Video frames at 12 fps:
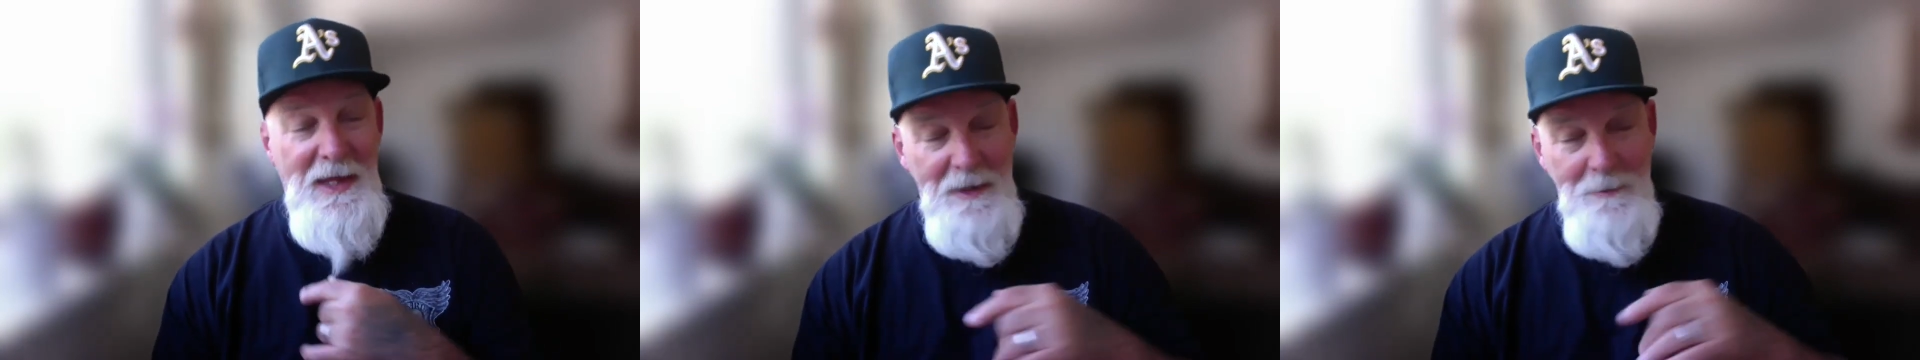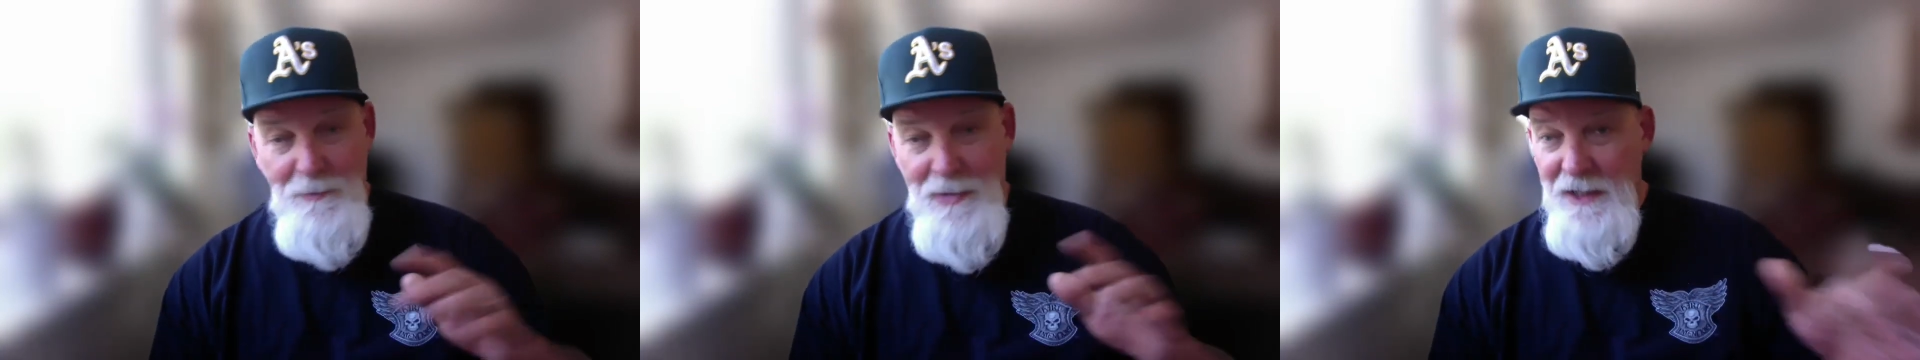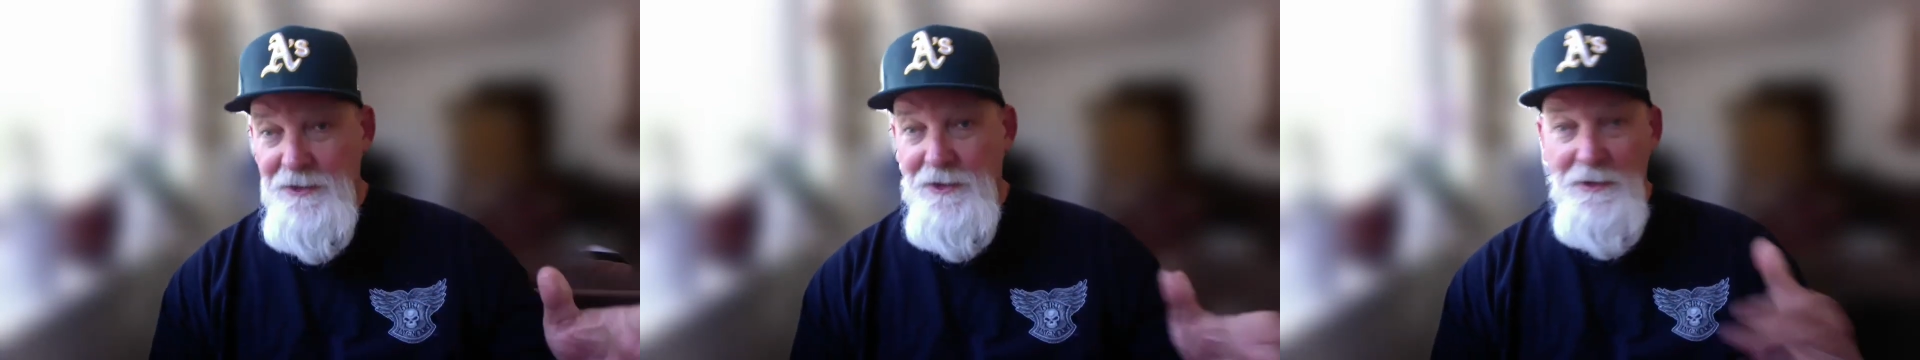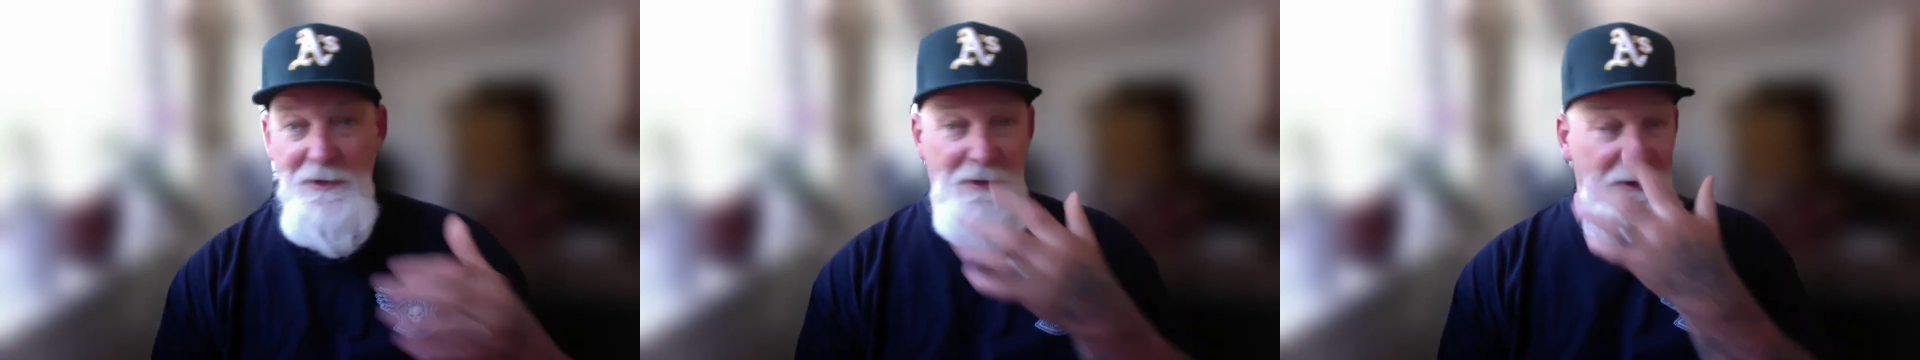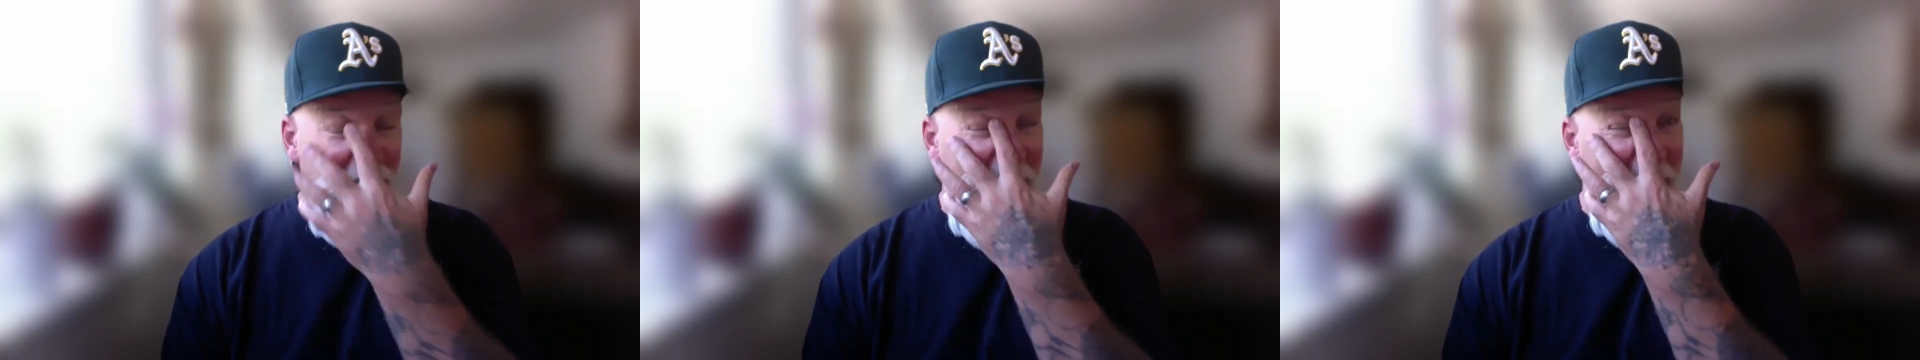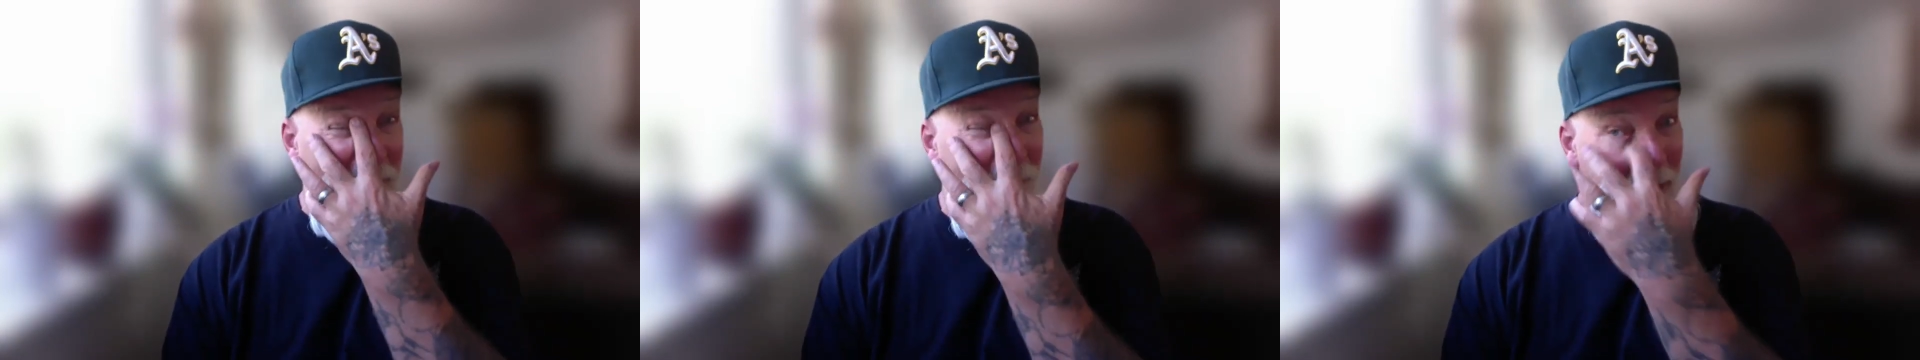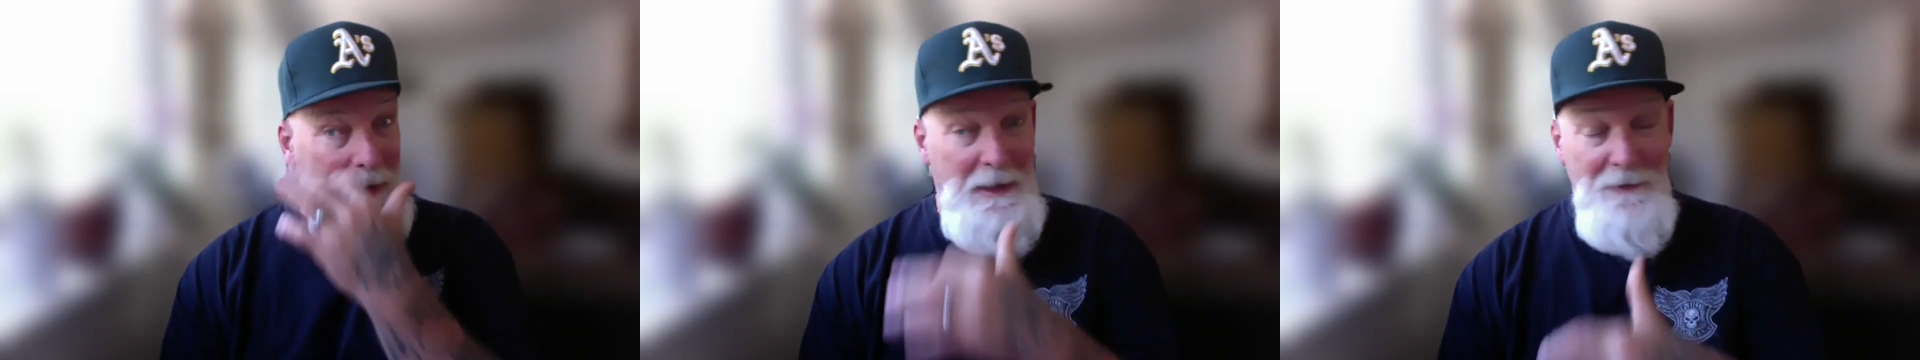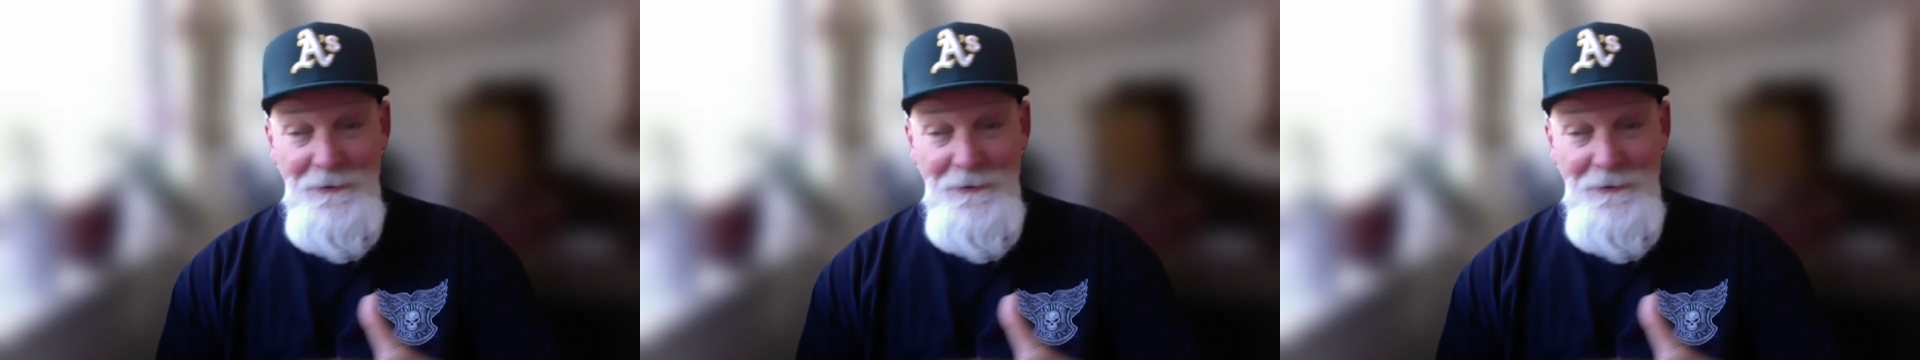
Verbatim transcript: They had bike shows in San Quentin.